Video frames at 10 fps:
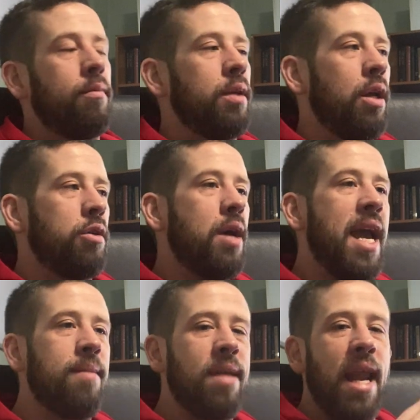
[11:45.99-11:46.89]
You
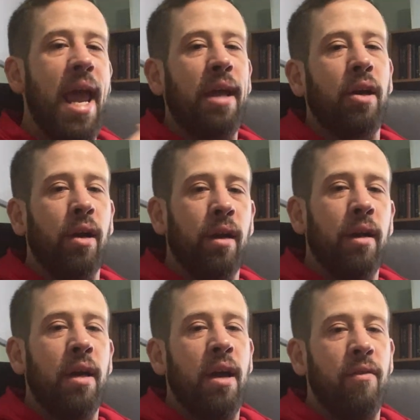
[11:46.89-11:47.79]
aim that anger
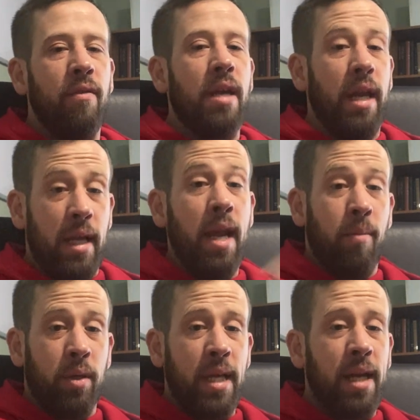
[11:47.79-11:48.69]
and it
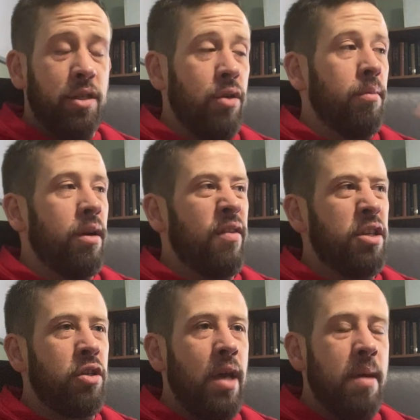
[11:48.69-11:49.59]
protects you, but
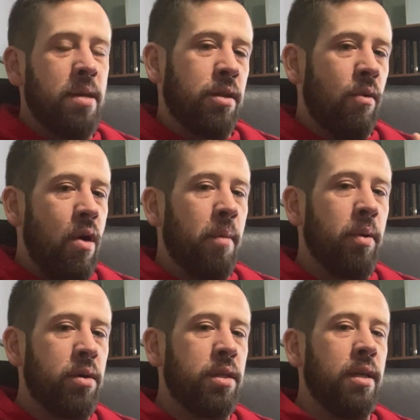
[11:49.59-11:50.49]
eventually you aim it at the wrong
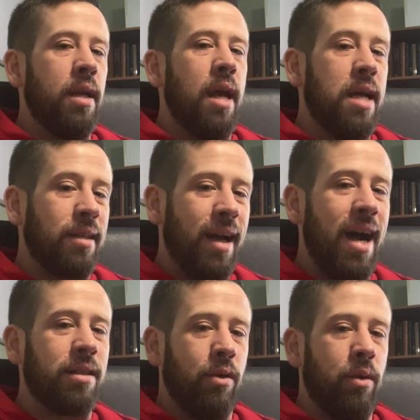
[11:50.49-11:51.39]
person and it has a
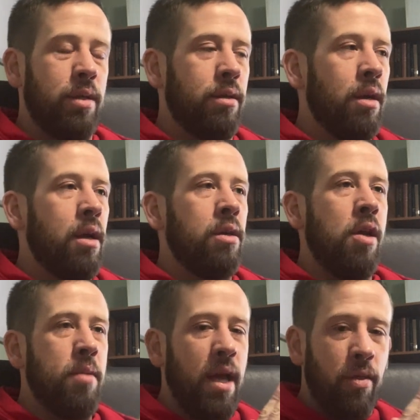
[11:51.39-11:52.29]
consequence. You
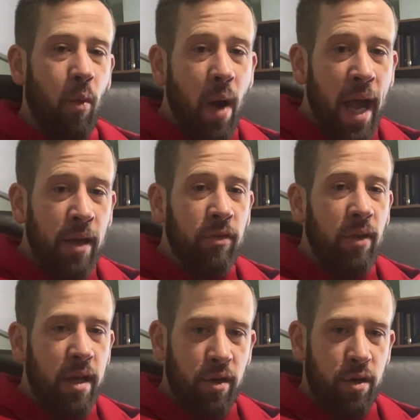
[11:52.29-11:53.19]
aim it at the wife
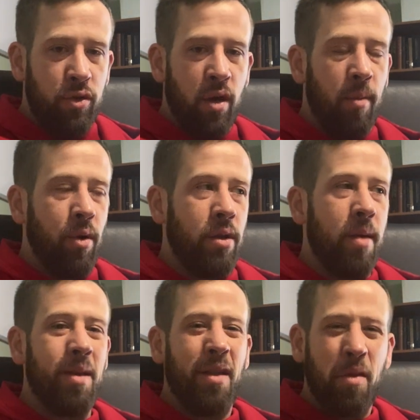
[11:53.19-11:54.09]
and you're in trouble. You
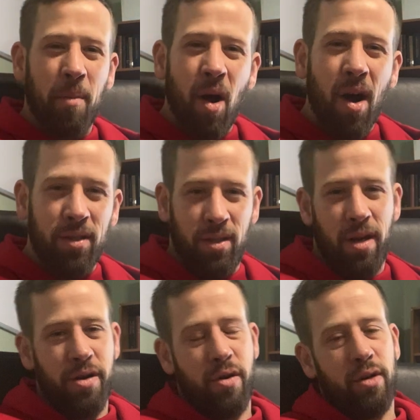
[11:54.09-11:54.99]
aim it at the boss
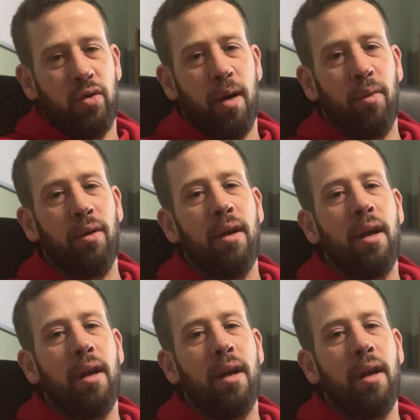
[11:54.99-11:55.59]
and you're in trouble.